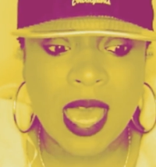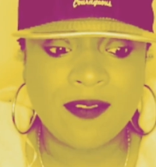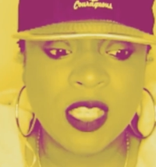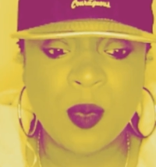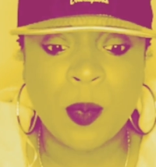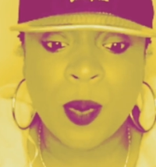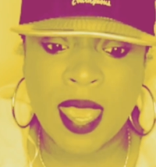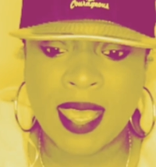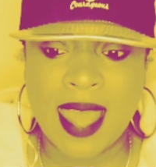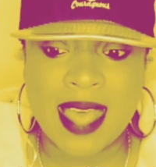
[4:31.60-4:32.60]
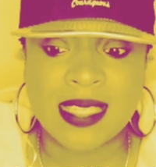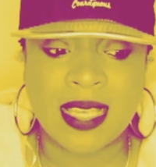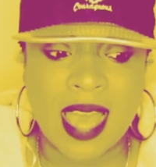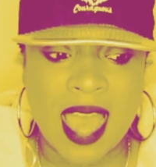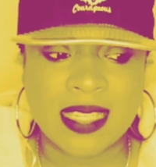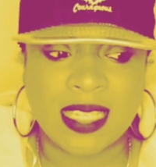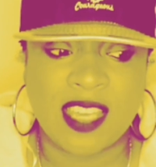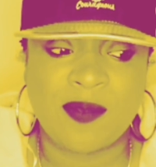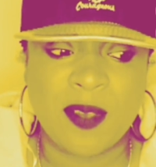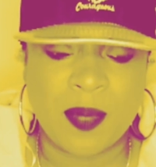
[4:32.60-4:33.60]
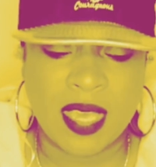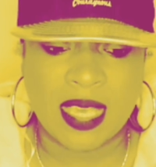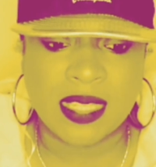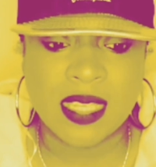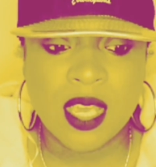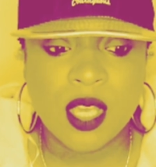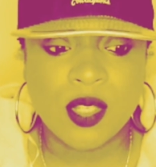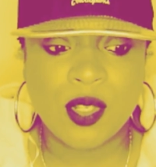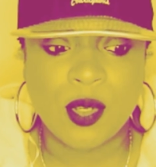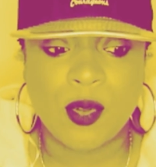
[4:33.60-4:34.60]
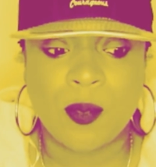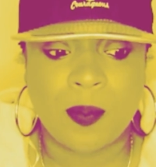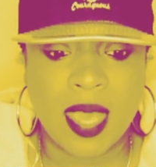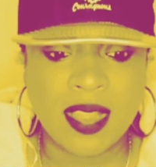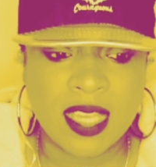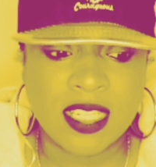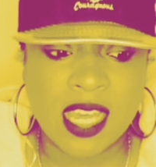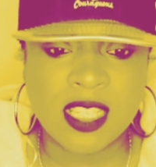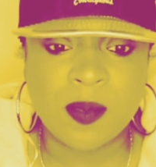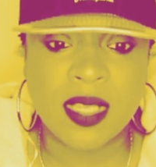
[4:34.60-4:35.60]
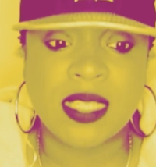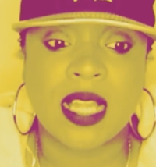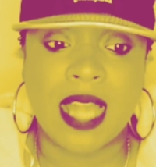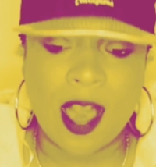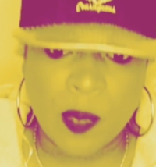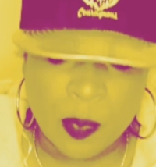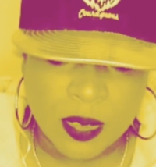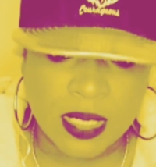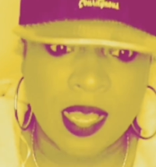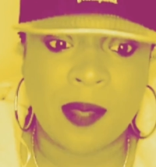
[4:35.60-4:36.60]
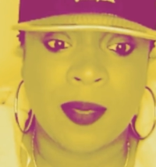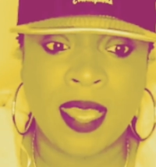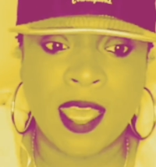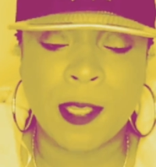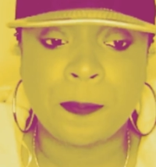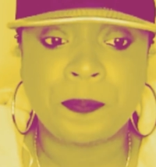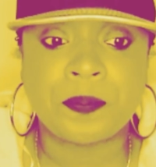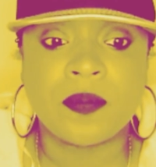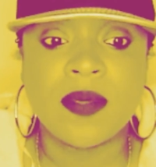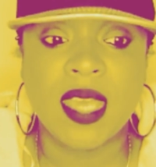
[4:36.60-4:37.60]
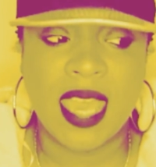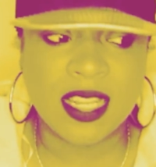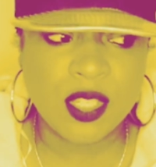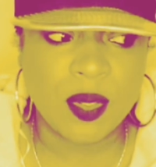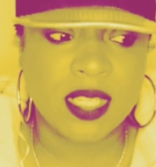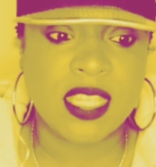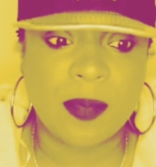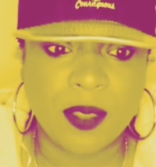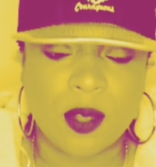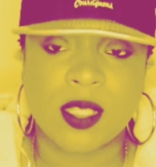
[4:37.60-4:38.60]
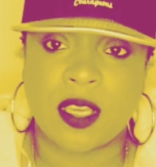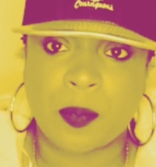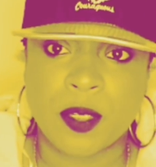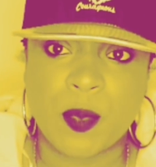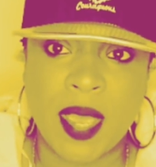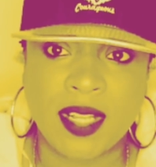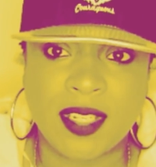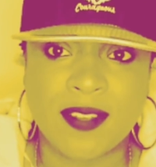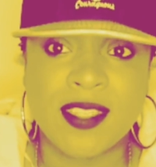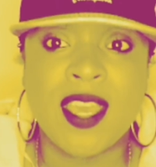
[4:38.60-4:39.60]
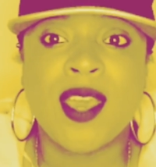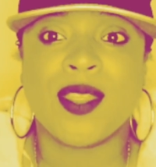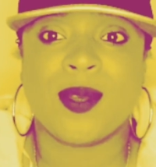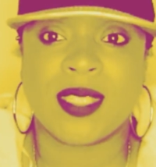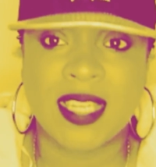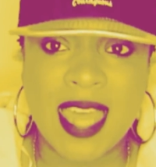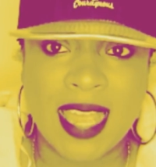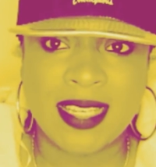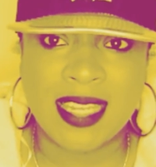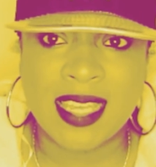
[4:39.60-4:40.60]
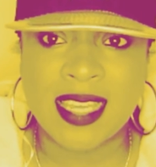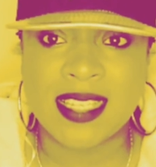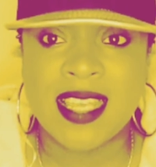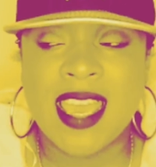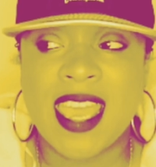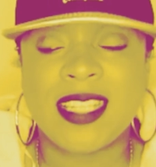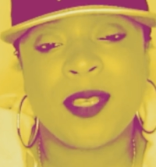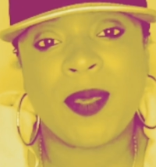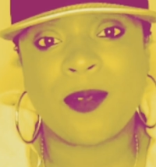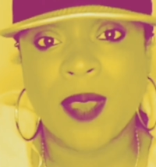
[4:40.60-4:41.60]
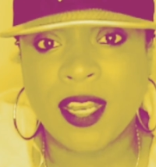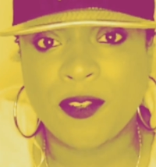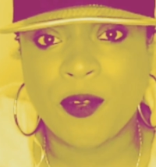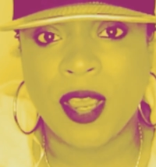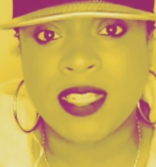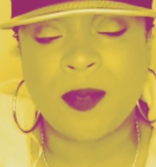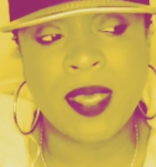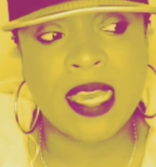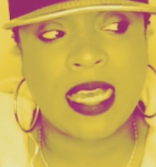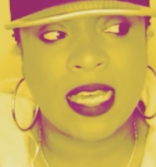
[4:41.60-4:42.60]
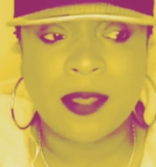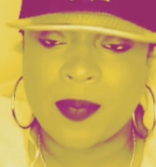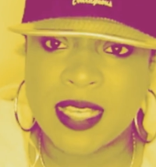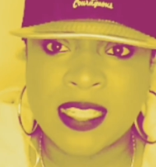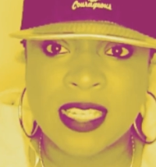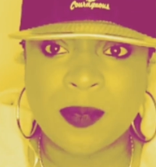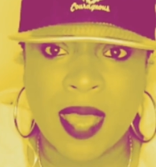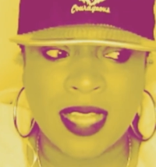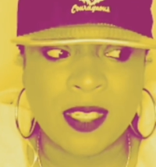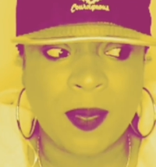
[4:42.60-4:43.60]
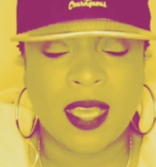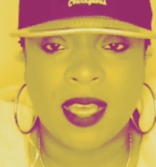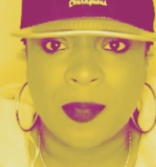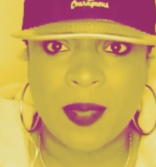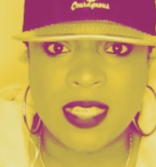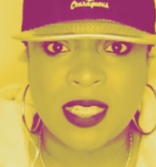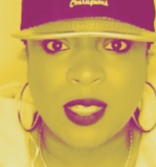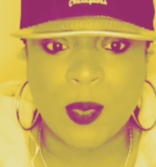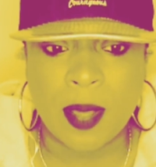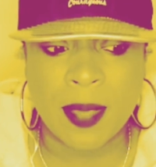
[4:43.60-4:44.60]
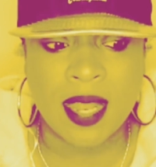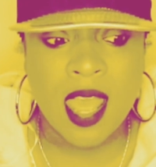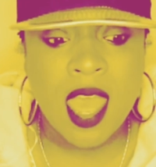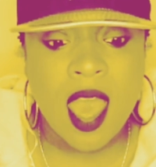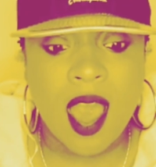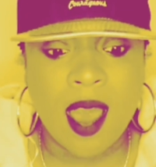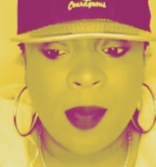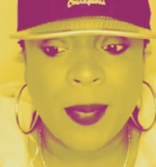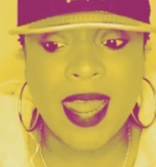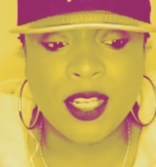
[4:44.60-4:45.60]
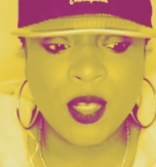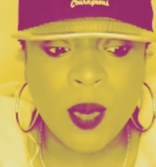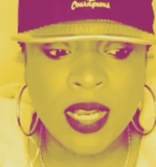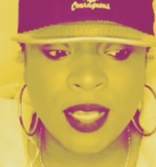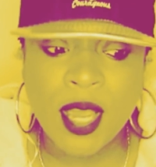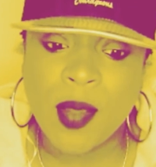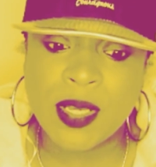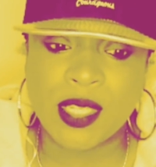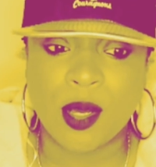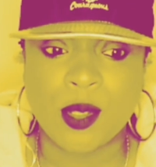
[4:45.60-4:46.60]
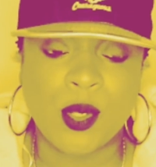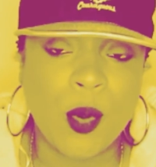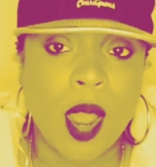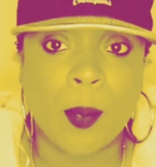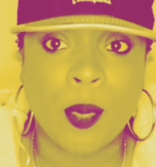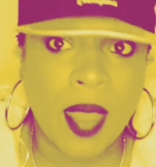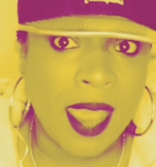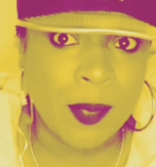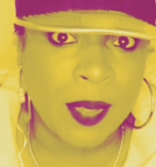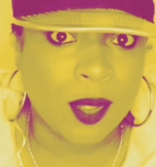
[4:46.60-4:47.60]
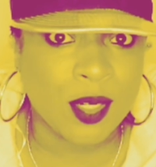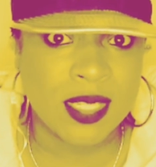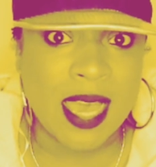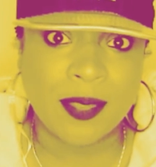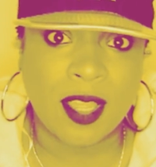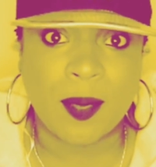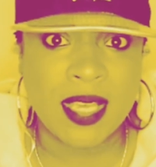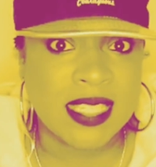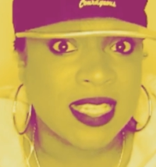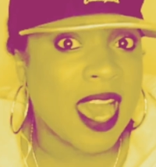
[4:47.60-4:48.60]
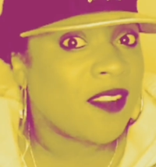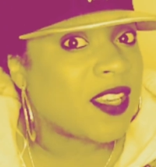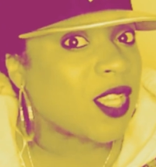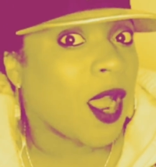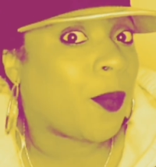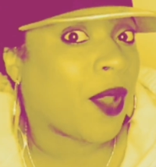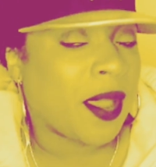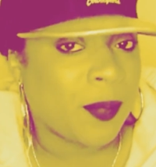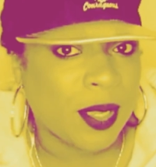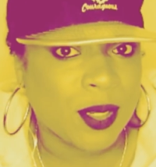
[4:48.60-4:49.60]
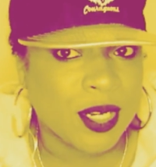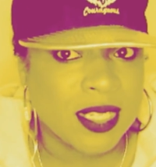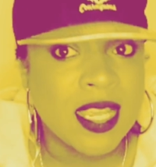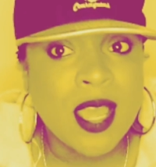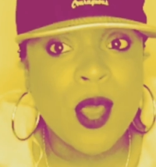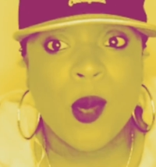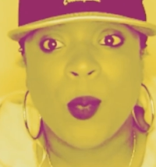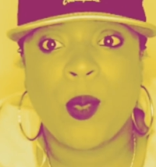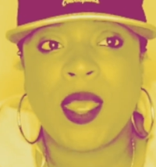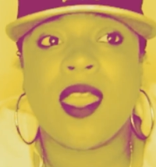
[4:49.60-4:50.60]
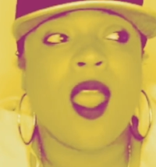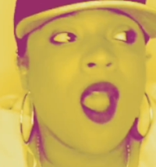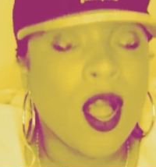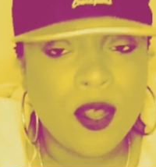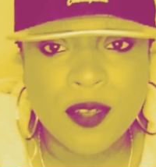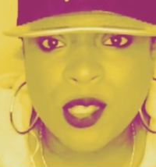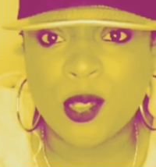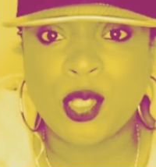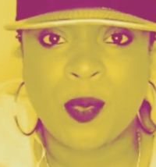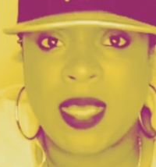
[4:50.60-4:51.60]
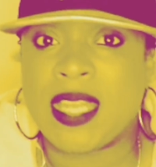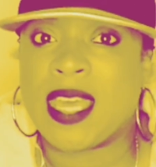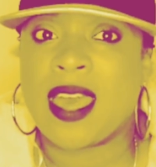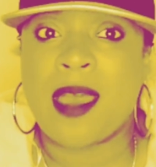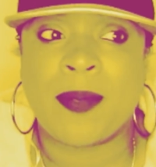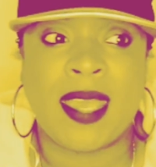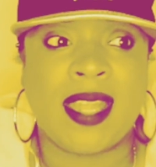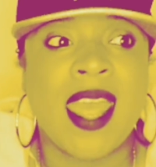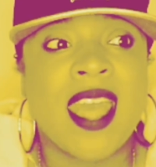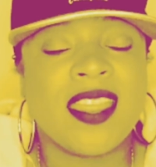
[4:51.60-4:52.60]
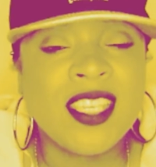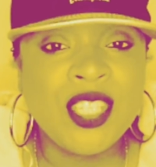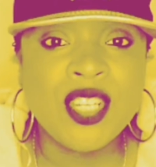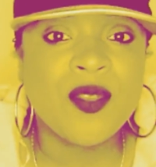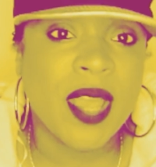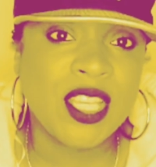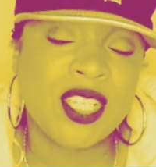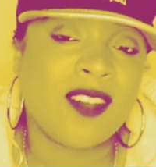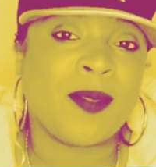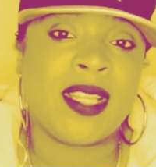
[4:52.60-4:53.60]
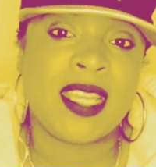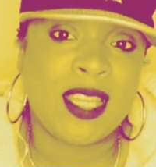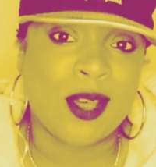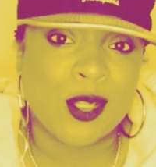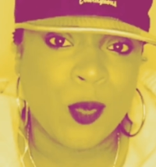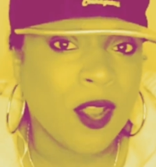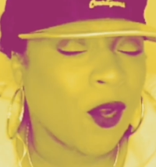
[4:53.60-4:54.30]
I've just been praying and asking God to give me peace to make the adjustments, allow people to come in, and to accept those good perspectives, those good ideas, and to be ready for it, to be a good business mind, to be a good businesswoman. But I do want to encourage those who are brand builders out there, because a lot of us are brand builders. We are all over social media. I mean, this generation of millennials, we